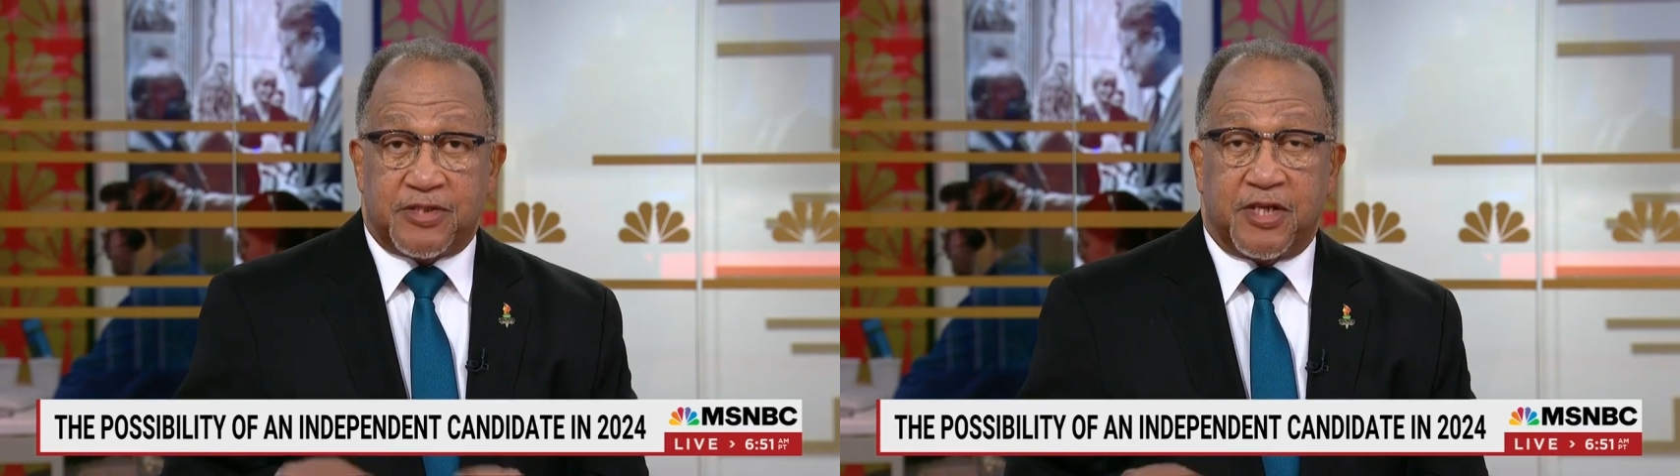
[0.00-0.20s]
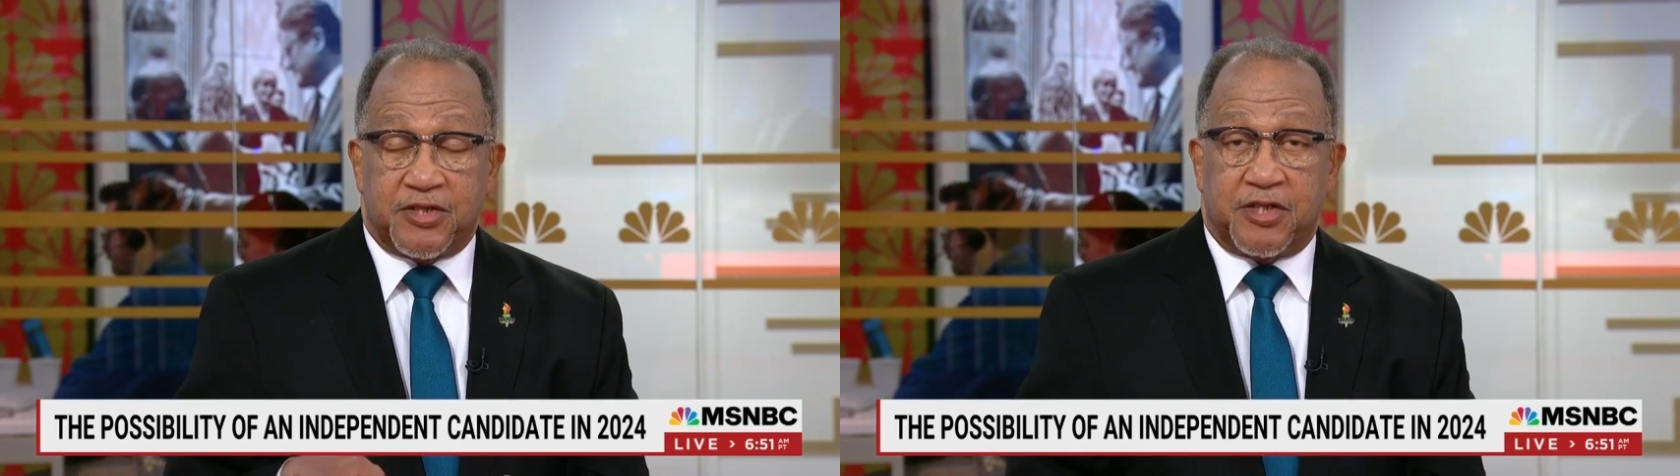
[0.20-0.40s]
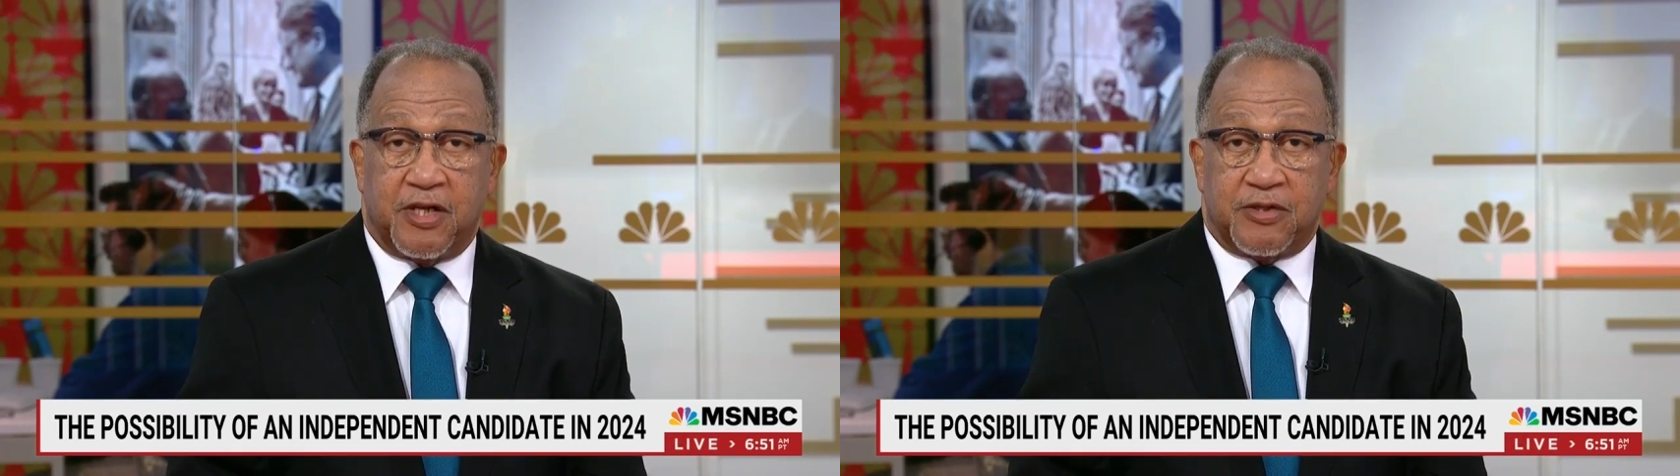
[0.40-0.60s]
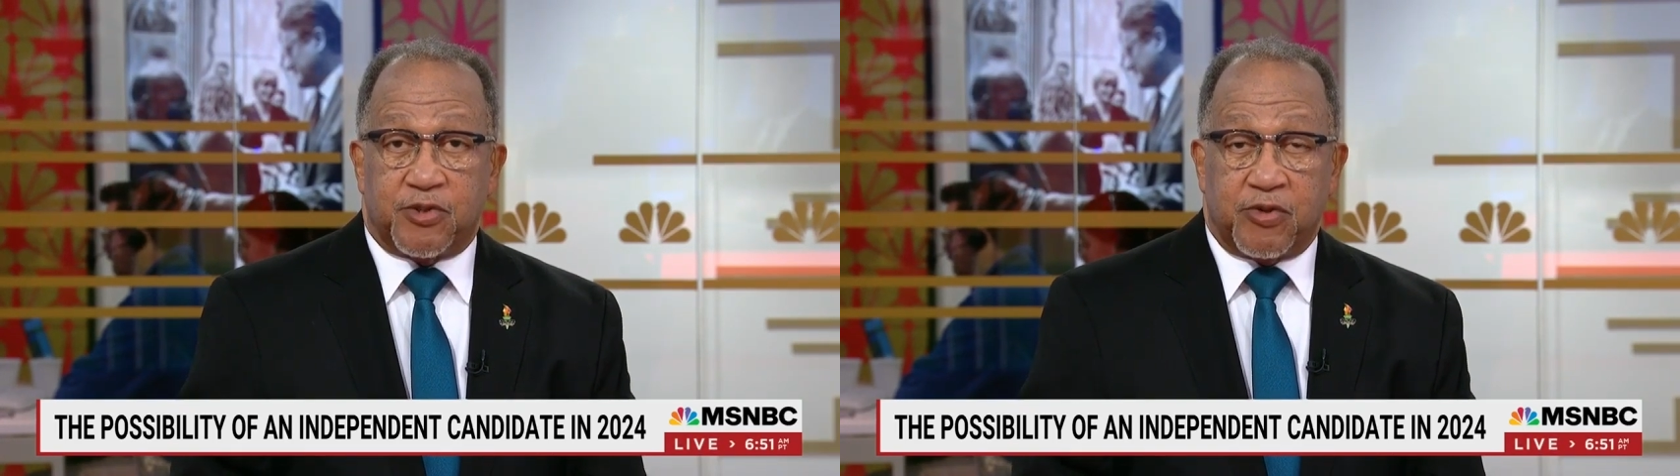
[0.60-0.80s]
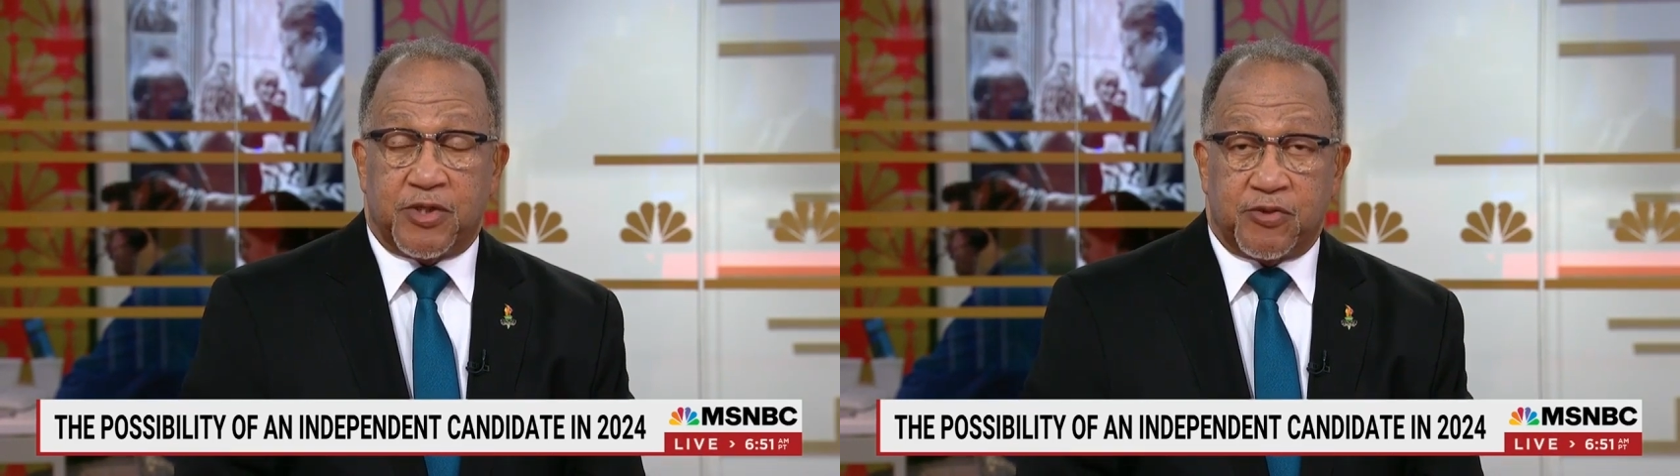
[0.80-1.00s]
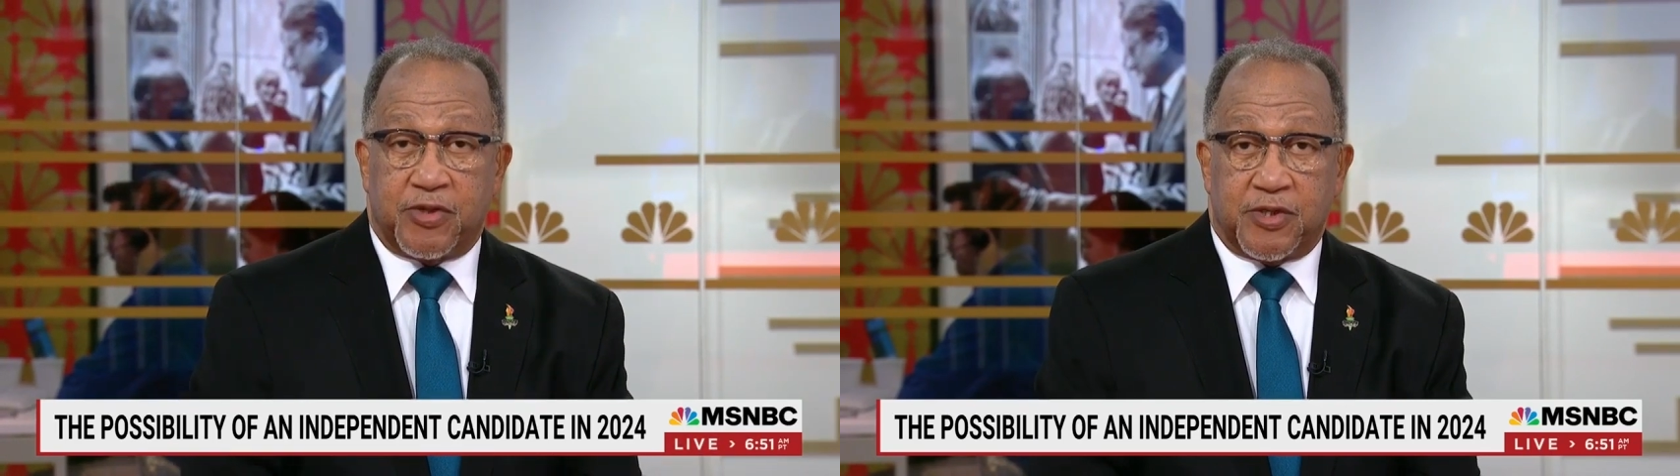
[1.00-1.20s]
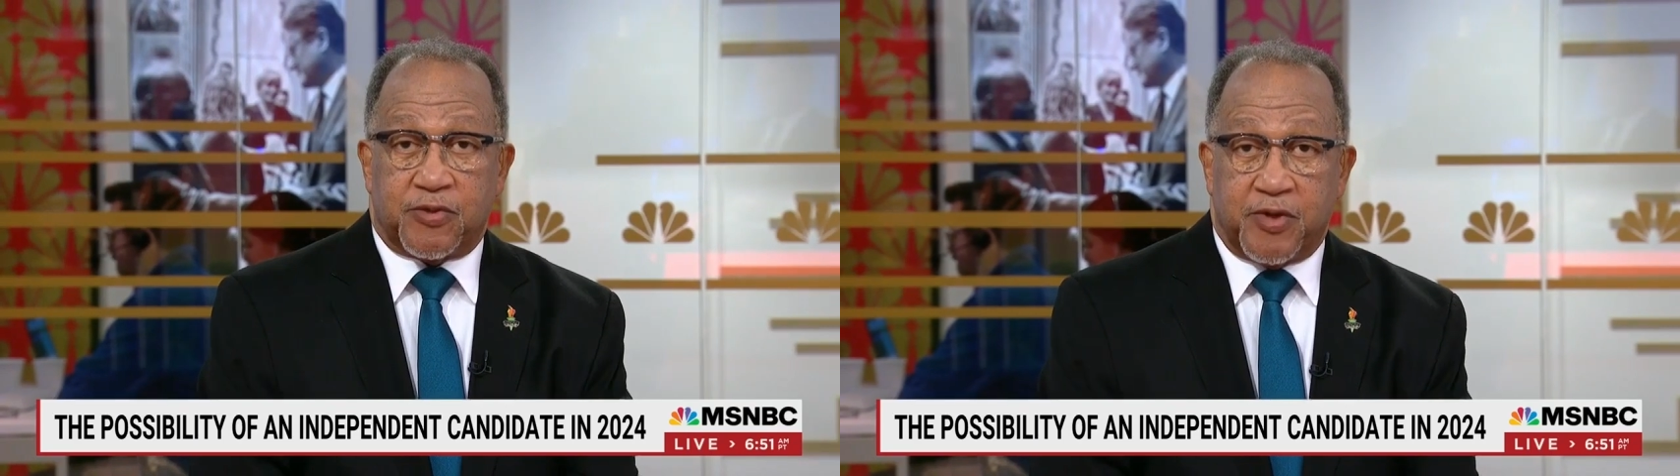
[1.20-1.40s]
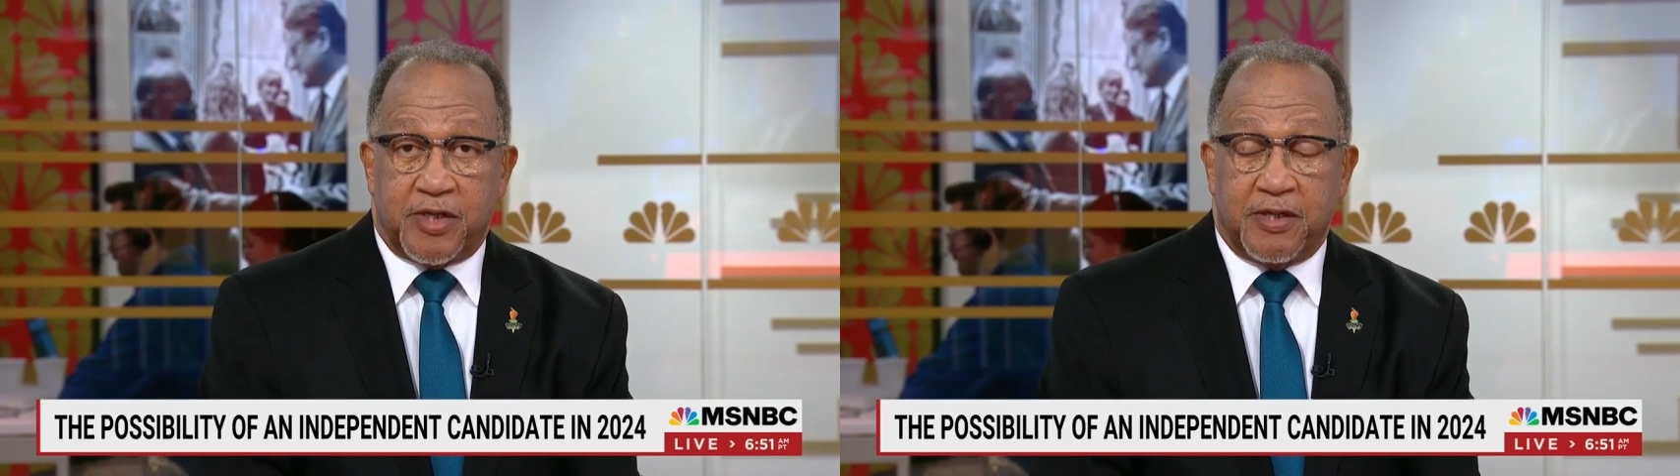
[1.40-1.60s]
this year in
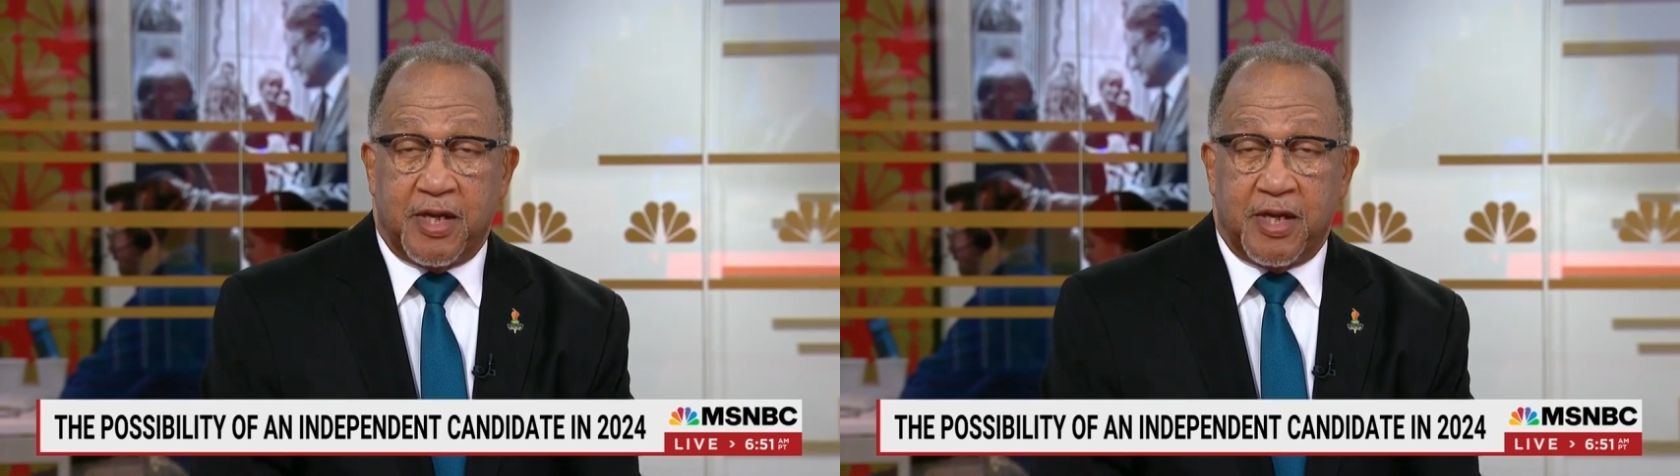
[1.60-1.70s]
2023,